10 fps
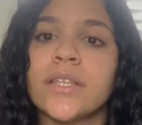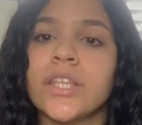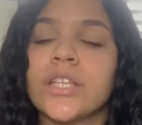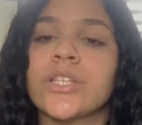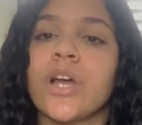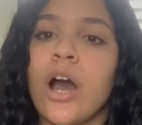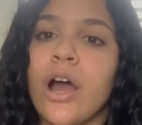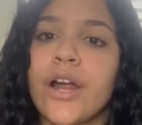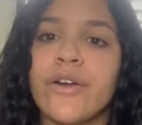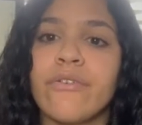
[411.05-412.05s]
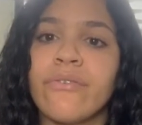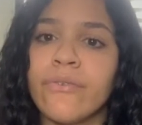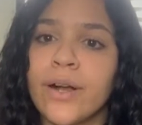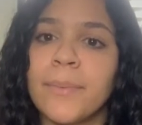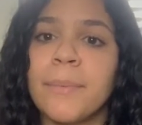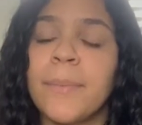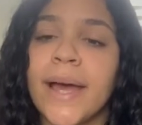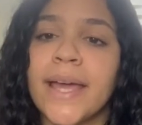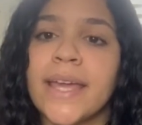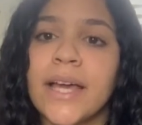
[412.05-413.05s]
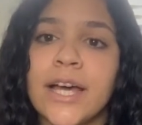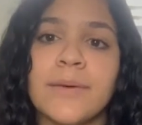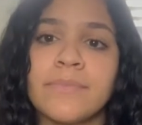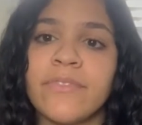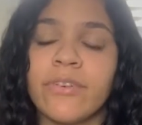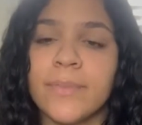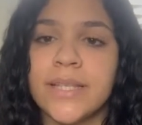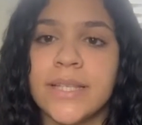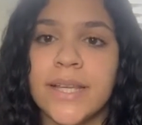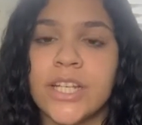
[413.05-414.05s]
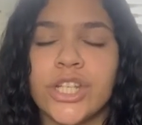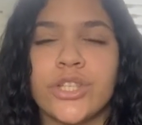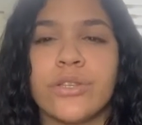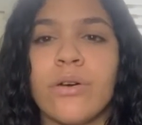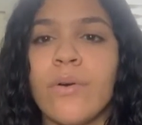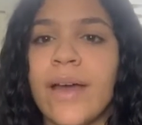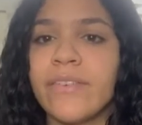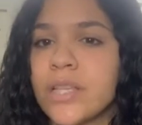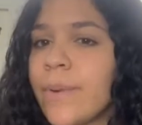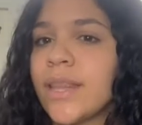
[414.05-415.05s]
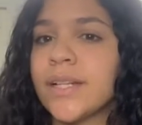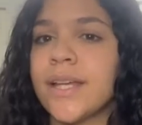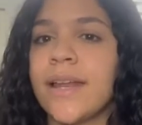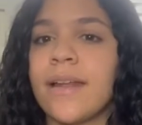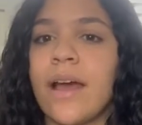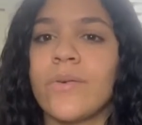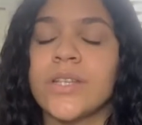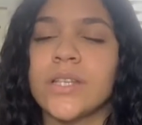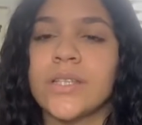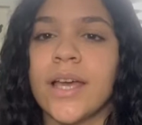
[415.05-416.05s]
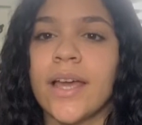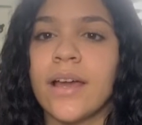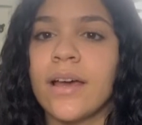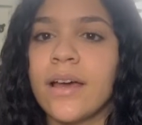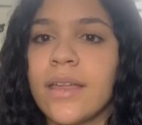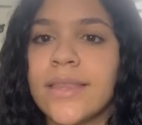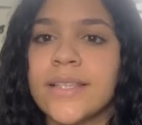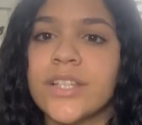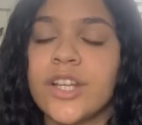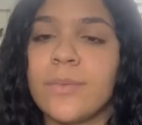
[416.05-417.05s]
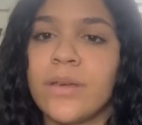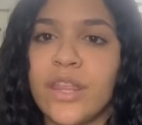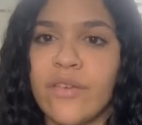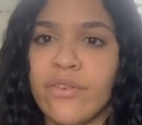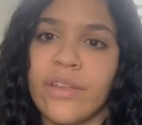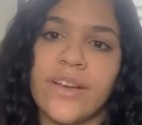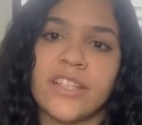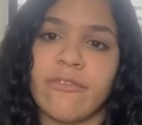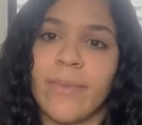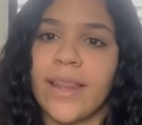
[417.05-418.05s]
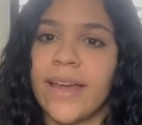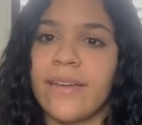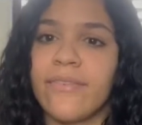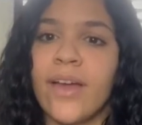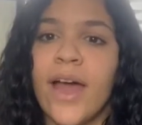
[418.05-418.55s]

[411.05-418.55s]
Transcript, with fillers: the scar from my um from the c-section so every time i looked at it i was just like uh this is gonna be there for the rest of my life